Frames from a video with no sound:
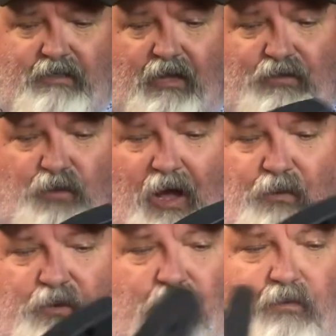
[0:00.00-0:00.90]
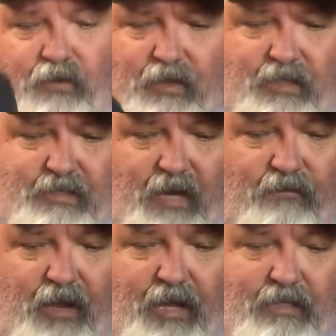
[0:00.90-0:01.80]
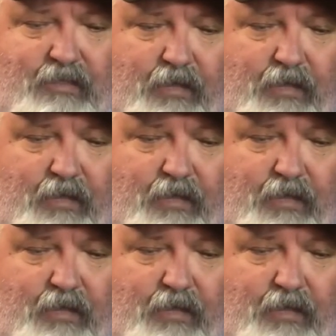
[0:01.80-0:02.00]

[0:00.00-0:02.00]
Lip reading: so that's why we went with the 7/8.